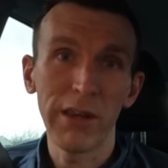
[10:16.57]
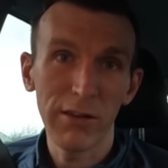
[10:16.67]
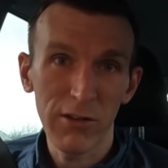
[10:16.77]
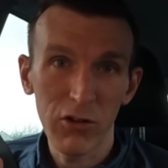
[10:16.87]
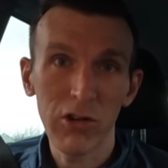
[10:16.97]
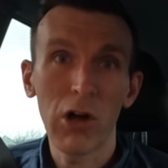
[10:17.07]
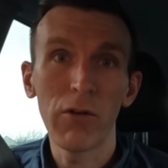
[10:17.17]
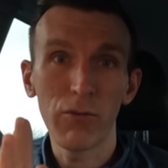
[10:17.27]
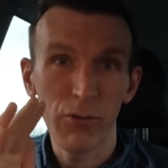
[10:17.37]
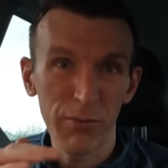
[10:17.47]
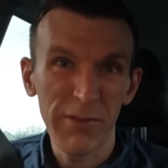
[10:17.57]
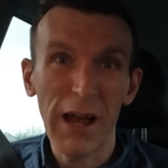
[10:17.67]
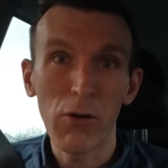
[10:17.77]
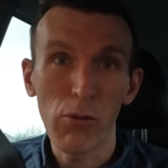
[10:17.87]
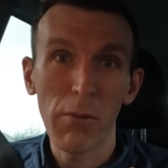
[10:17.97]
It's just kind of
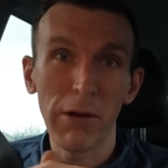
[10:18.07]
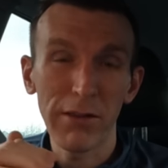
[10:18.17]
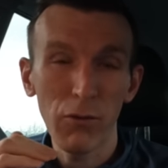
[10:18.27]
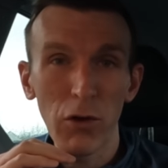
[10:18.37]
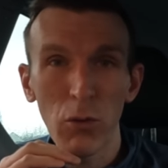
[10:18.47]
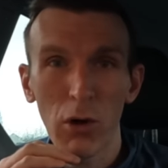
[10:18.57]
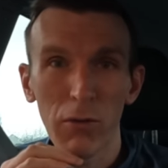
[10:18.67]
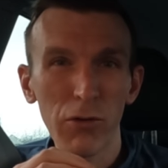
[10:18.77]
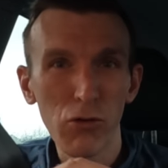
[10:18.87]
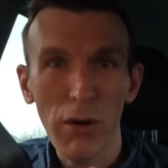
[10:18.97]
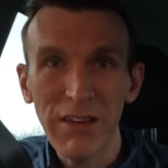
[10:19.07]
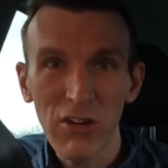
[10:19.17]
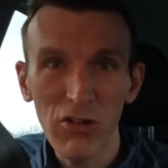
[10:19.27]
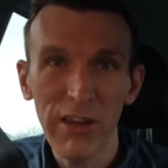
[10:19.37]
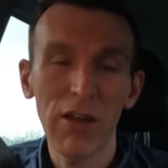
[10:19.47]
down or up, really. There's a few kind of
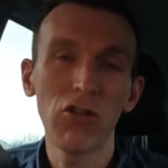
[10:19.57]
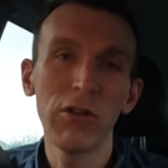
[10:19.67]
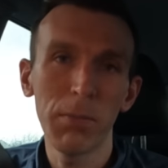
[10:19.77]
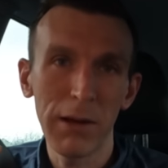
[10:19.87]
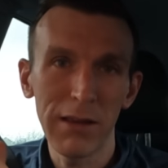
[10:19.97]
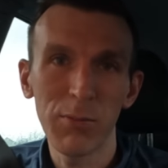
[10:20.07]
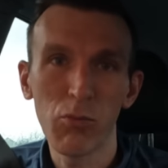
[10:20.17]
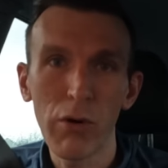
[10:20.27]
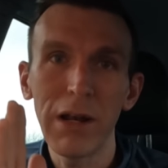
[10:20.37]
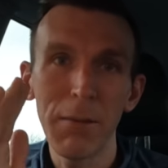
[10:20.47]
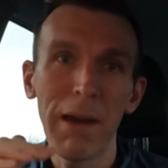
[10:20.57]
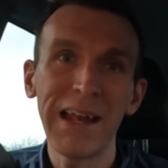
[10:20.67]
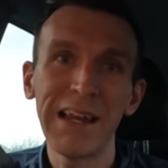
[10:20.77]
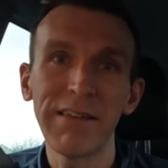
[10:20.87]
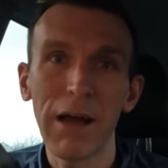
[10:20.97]
straightish sections, but it's really
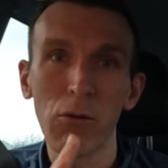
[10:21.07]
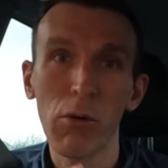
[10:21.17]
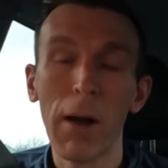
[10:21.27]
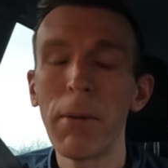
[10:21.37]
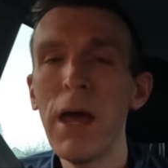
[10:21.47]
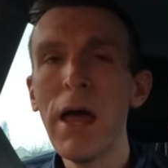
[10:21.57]
mainly down or up.